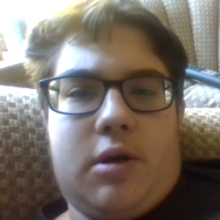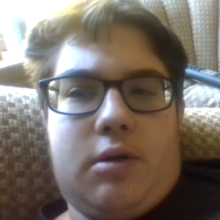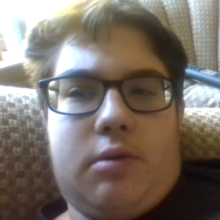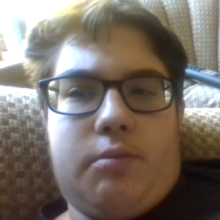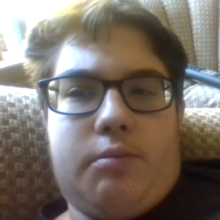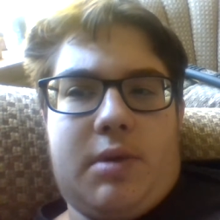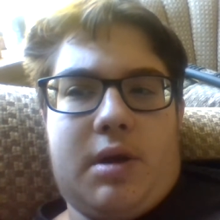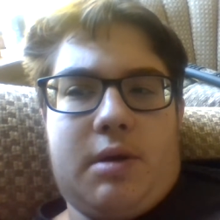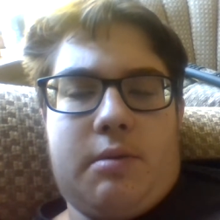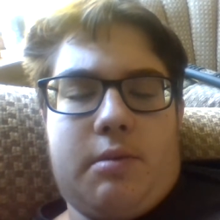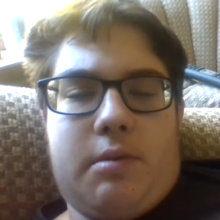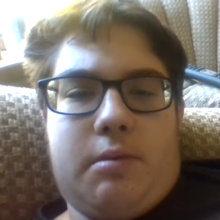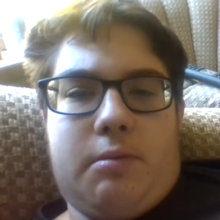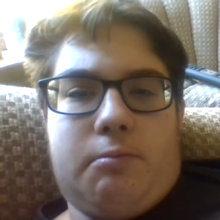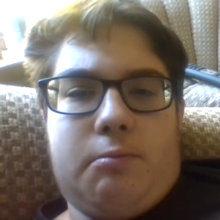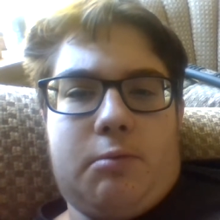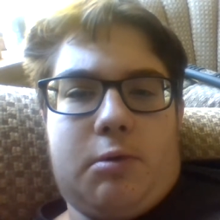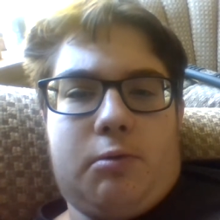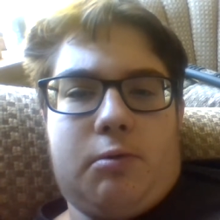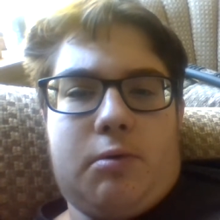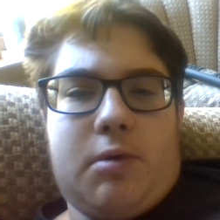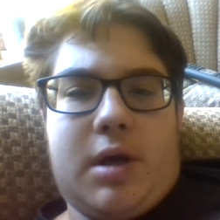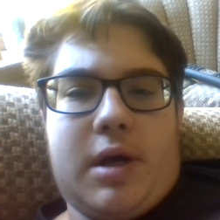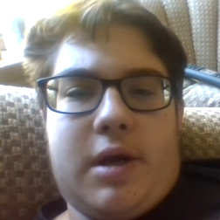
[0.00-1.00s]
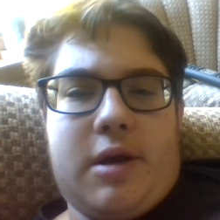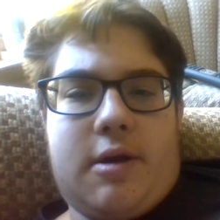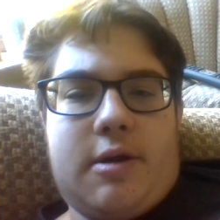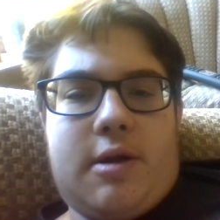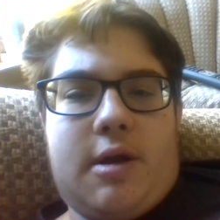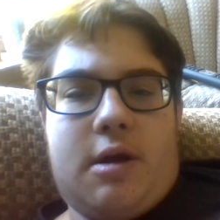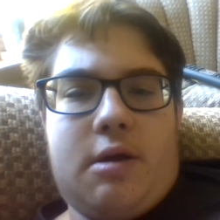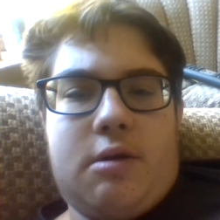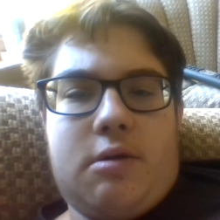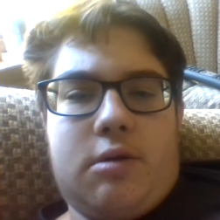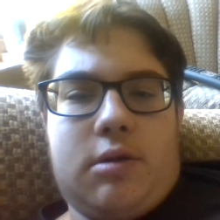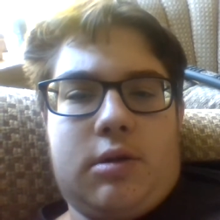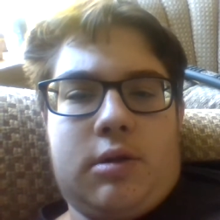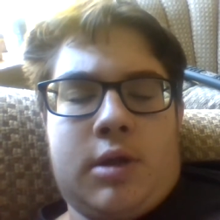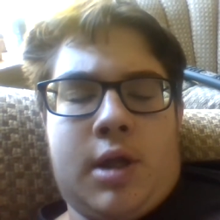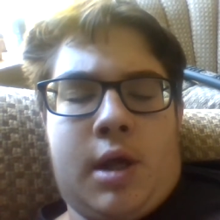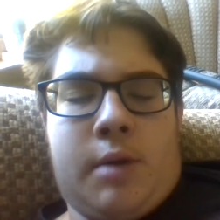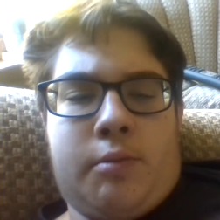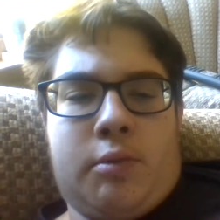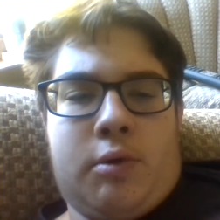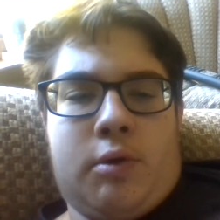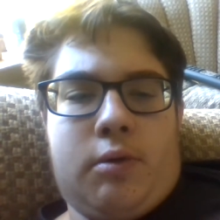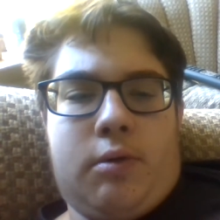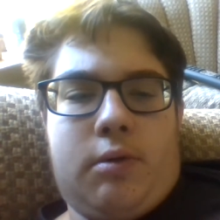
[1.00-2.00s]
minimum required
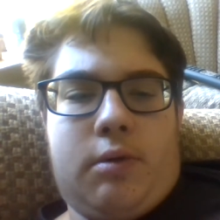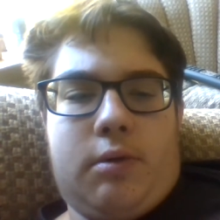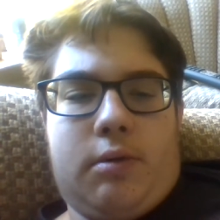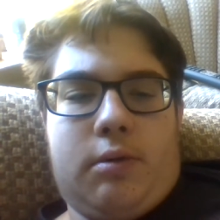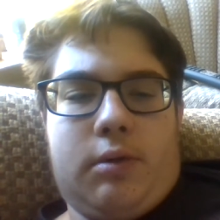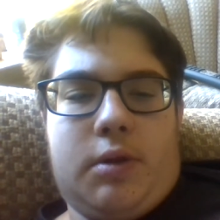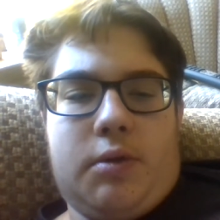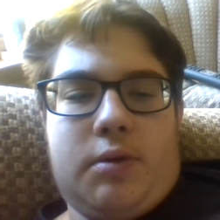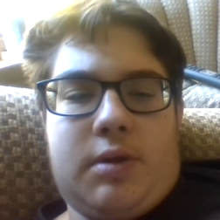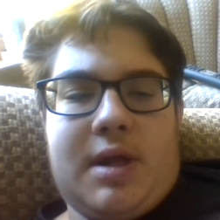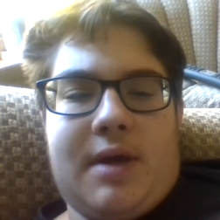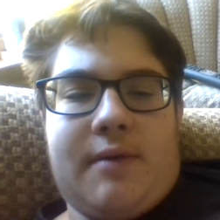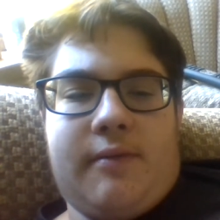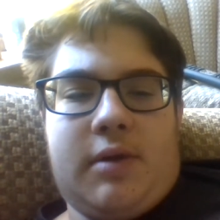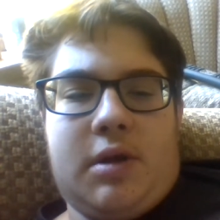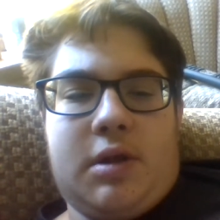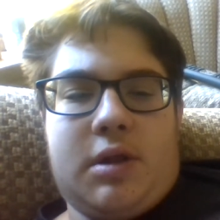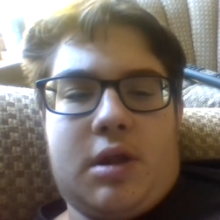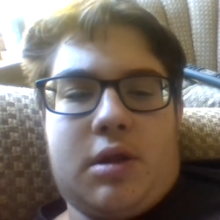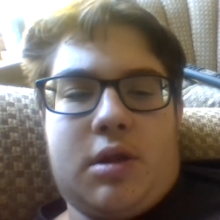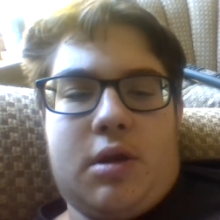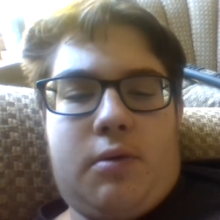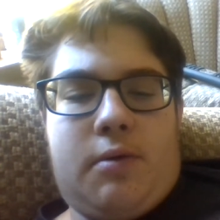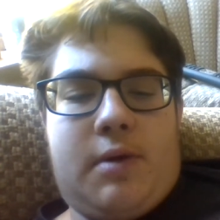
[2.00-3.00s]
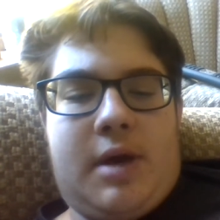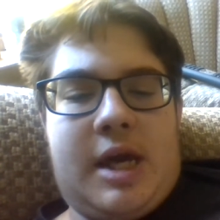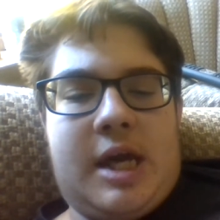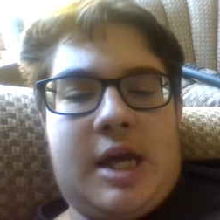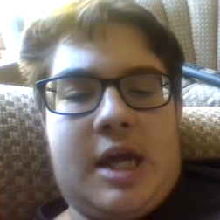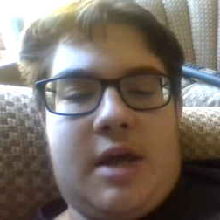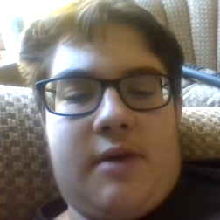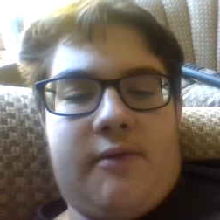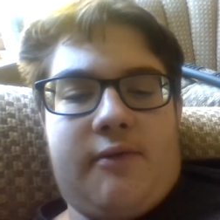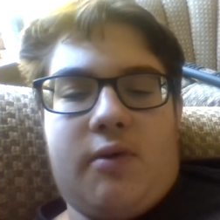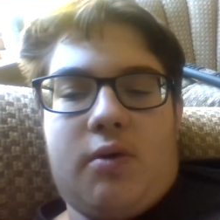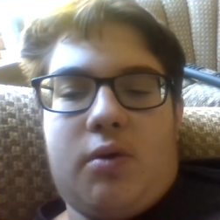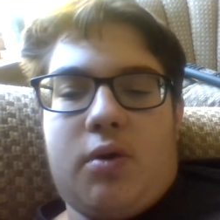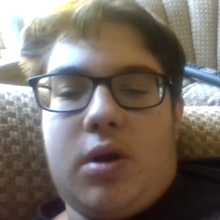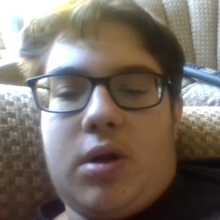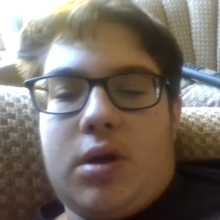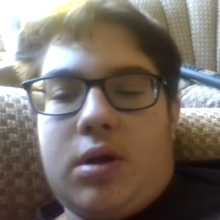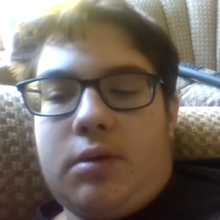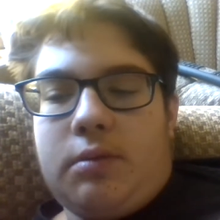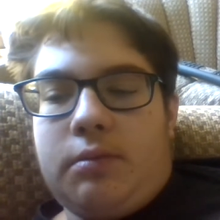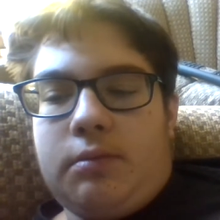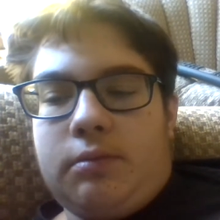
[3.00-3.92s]
number 270 to 284.